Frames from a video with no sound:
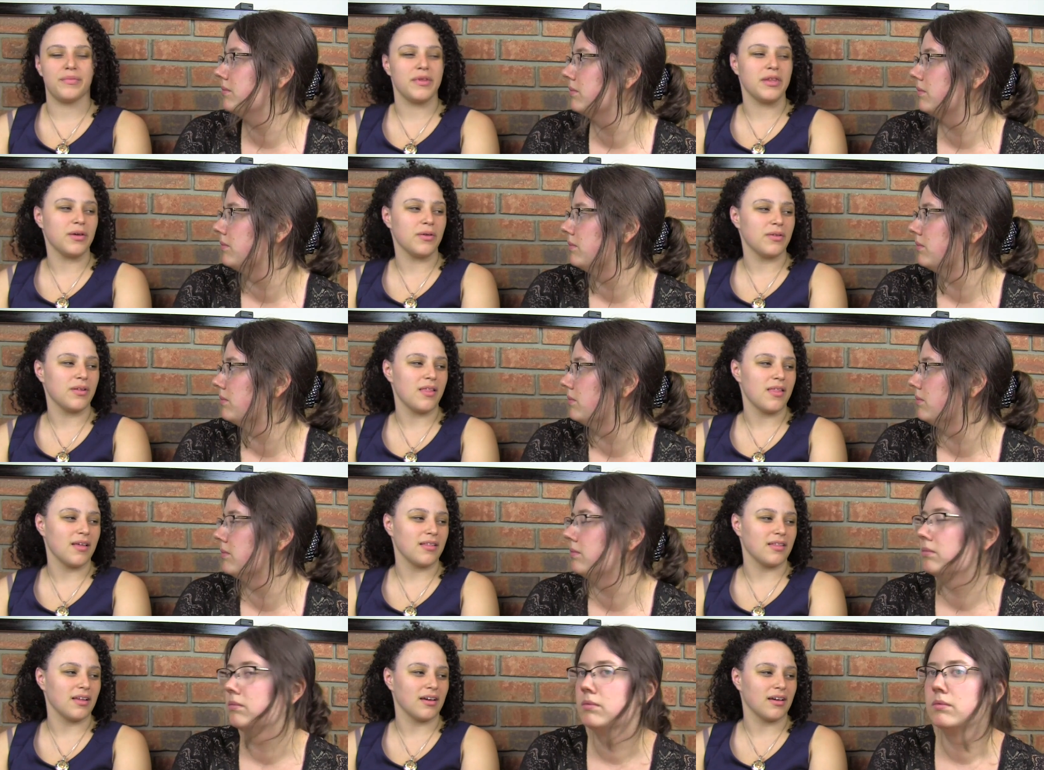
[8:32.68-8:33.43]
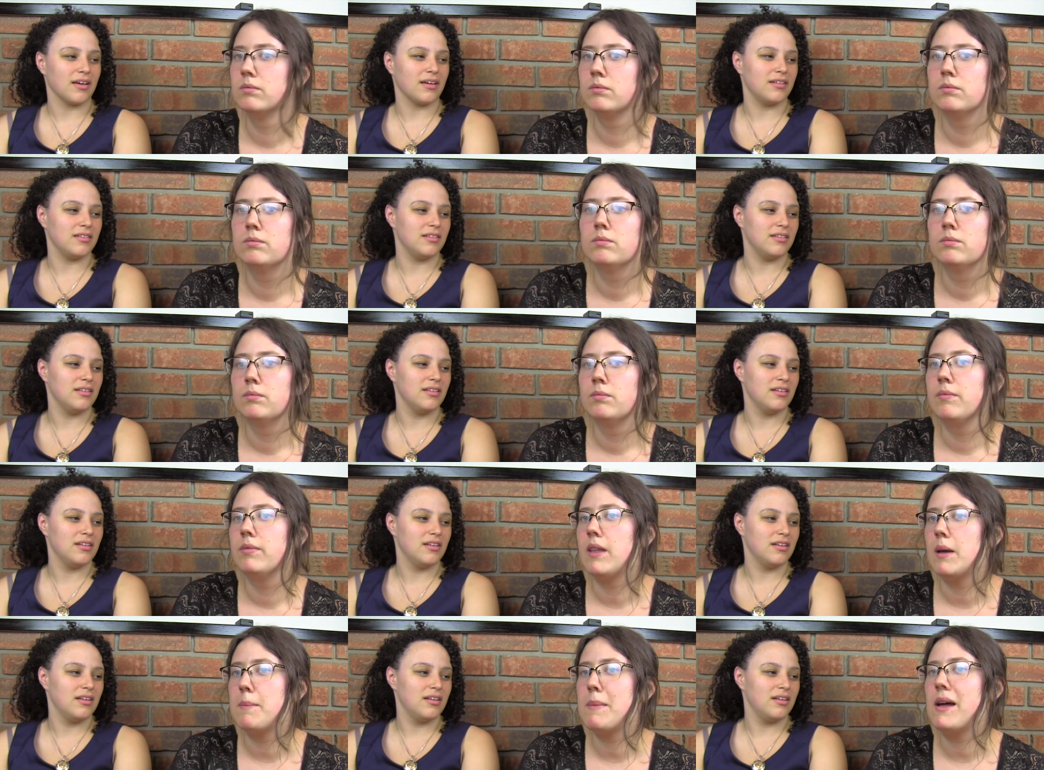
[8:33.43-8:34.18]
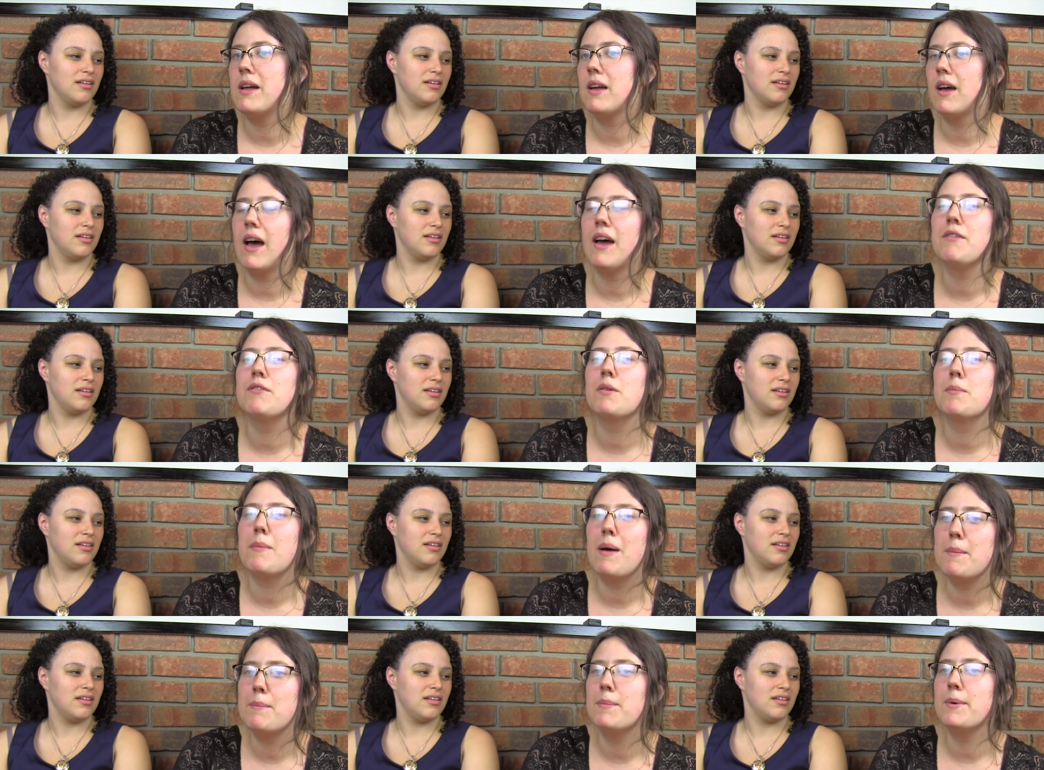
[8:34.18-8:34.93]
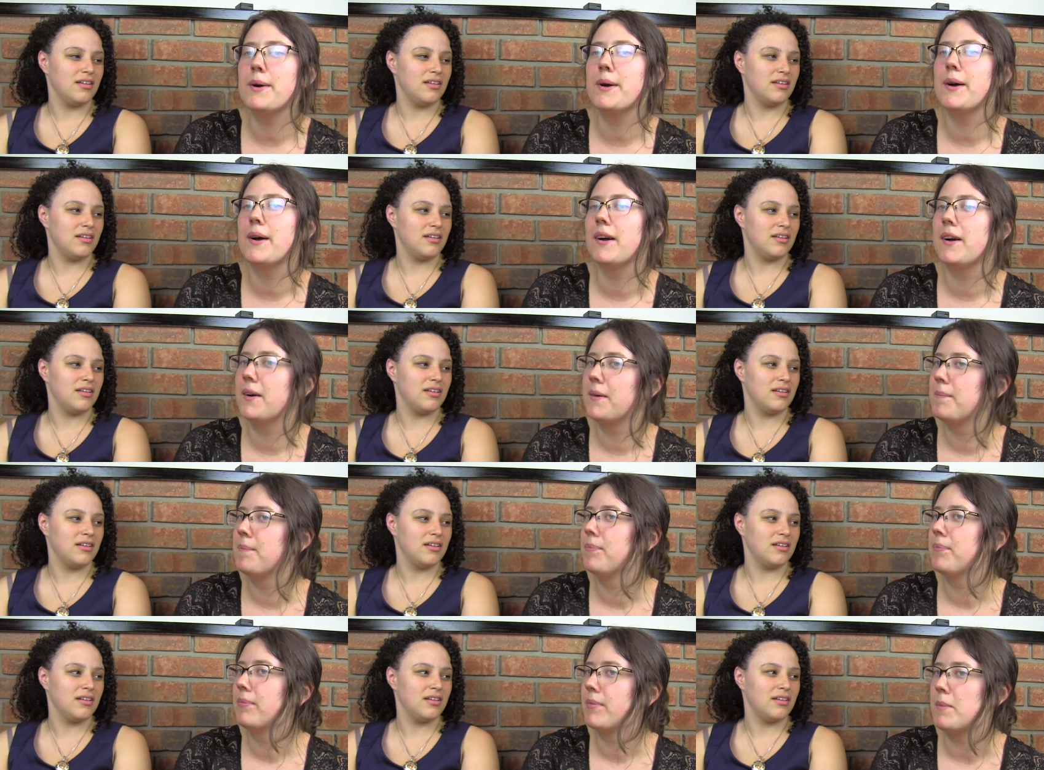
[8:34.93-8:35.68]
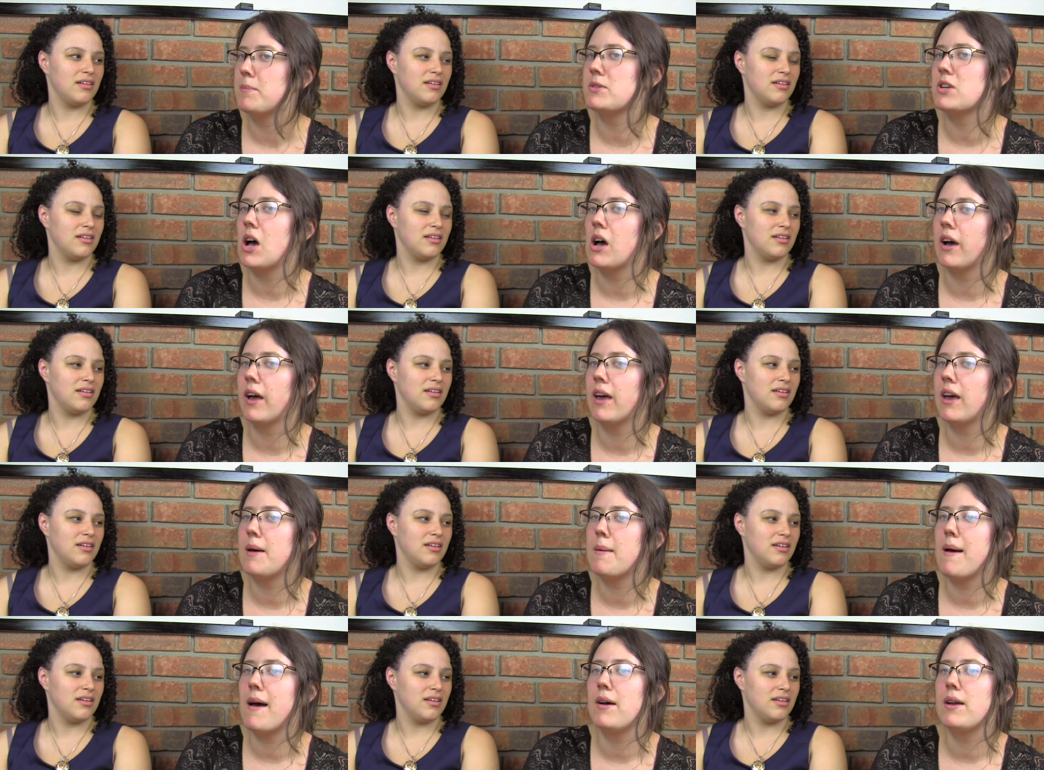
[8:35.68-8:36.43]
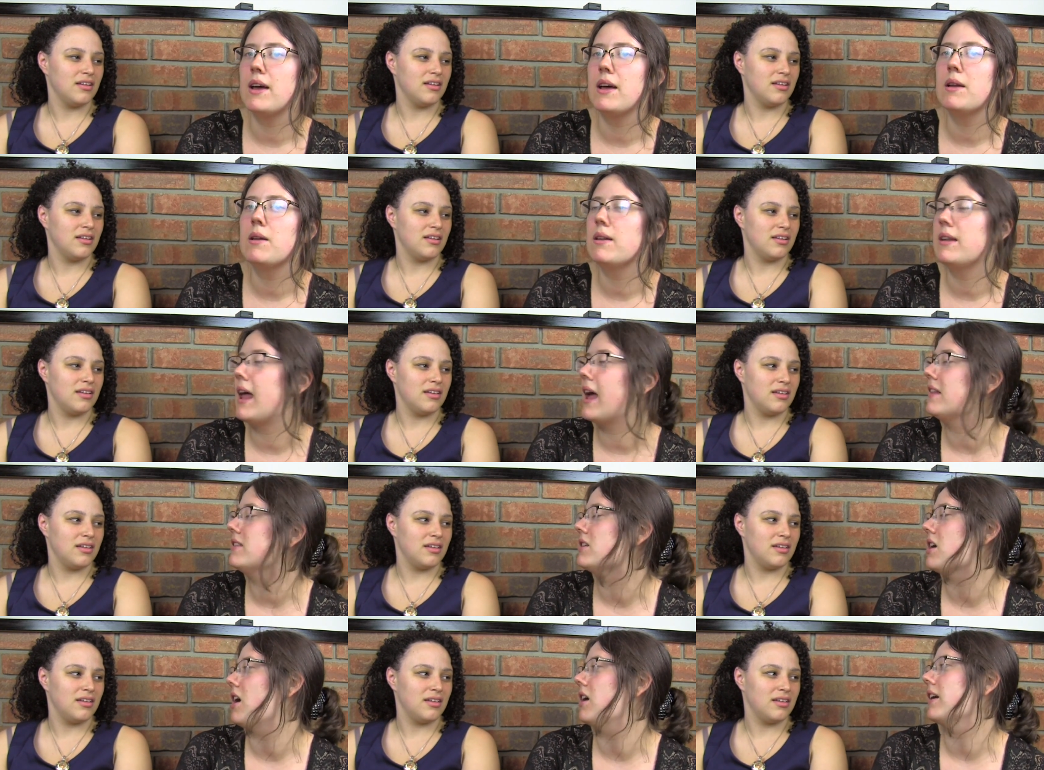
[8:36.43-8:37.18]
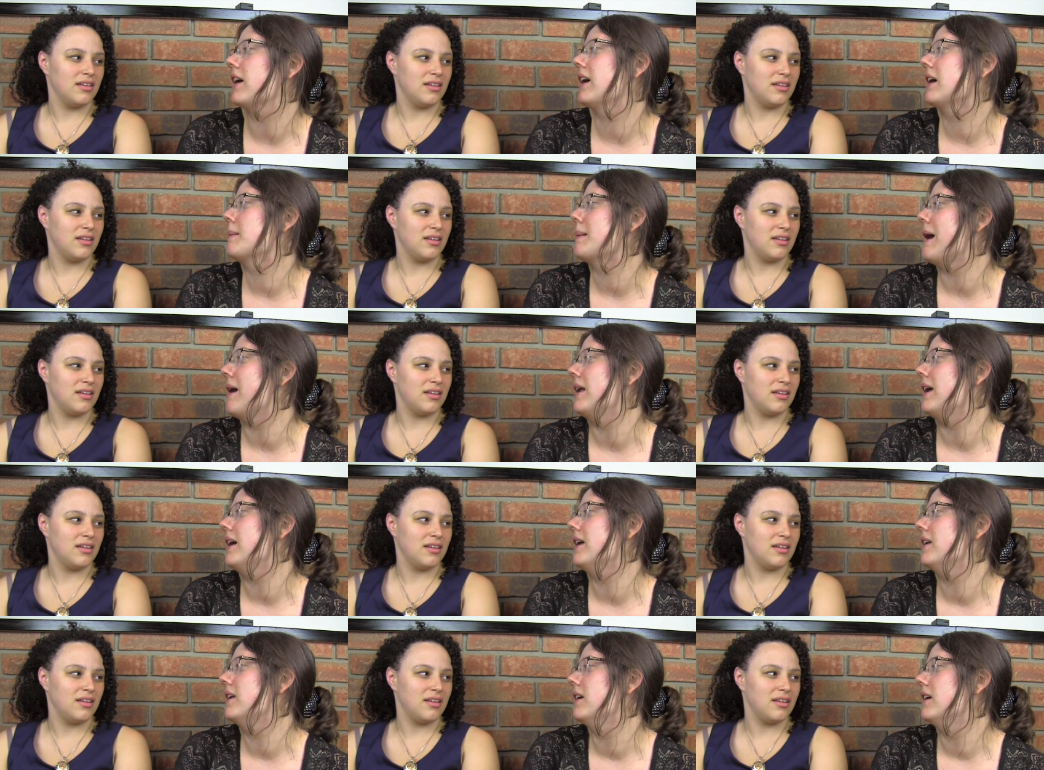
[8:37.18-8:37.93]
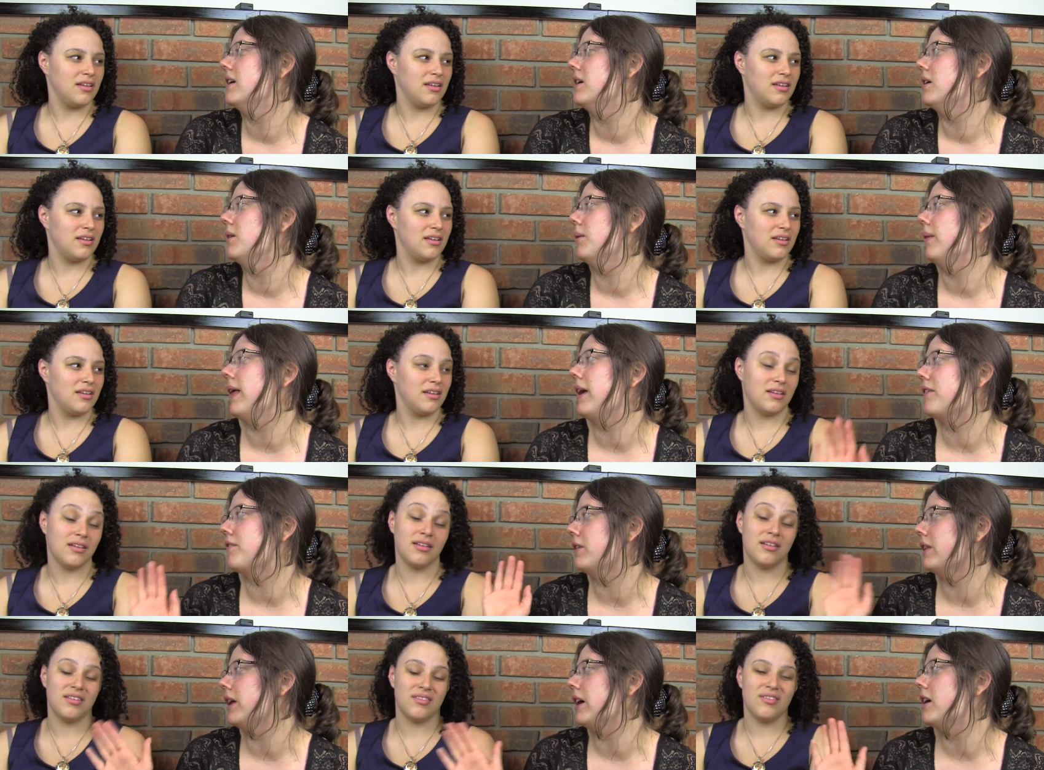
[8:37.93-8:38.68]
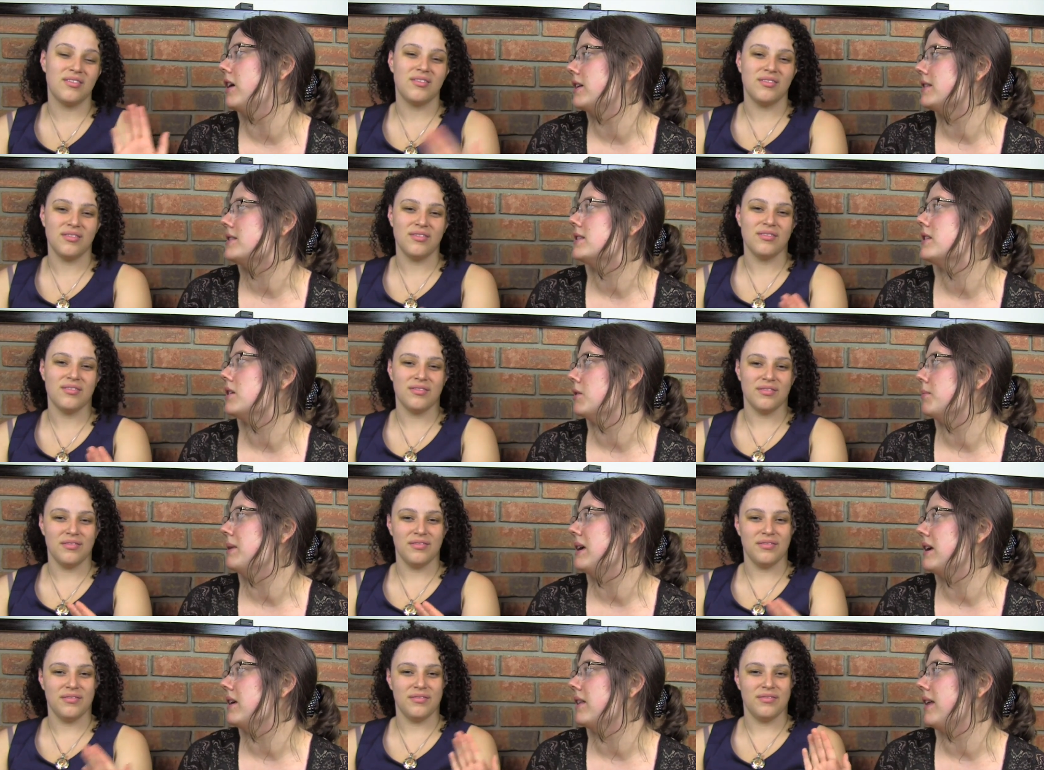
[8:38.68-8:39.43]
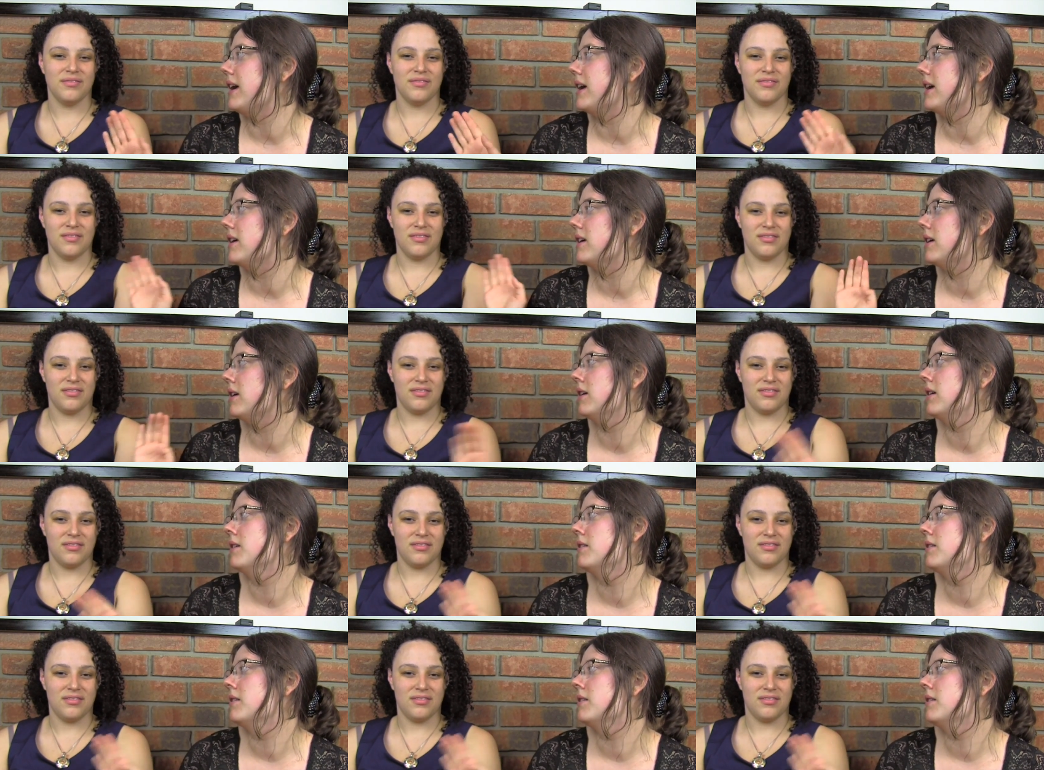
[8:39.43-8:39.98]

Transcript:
Speaker 1: would be the only thing that could.
Speaker 2: They meant, I remember them talking about it, Ned talking about it, like Valyrian steel being like